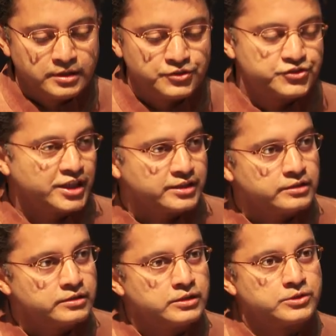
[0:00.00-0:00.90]
And
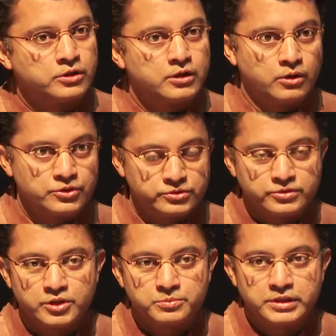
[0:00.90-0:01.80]
second, it
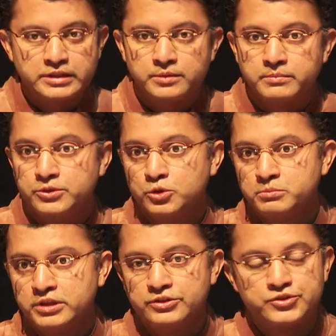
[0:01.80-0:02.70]
taught me that by no
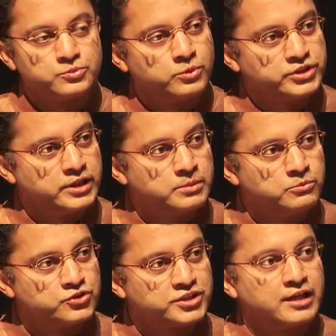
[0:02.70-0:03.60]
means was I the
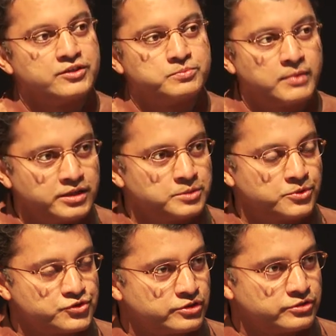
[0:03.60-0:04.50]
most charismatic
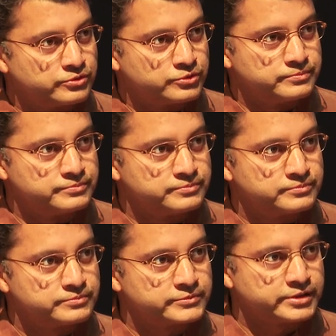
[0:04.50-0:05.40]
person in the room.
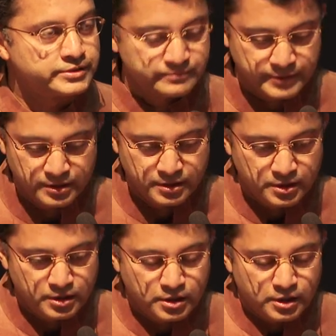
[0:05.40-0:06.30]
Okay?
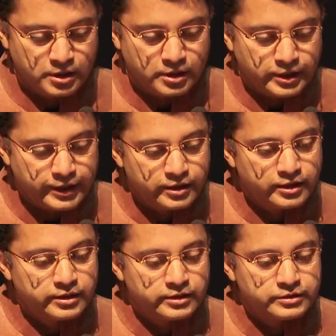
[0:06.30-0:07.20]

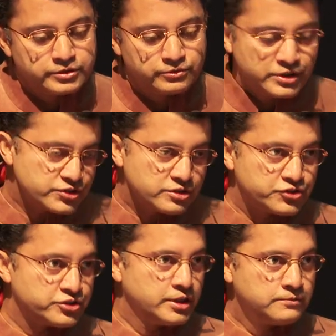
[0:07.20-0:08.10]
And the reason
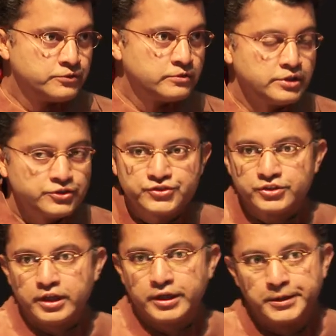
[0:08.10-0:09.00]
this is helpful is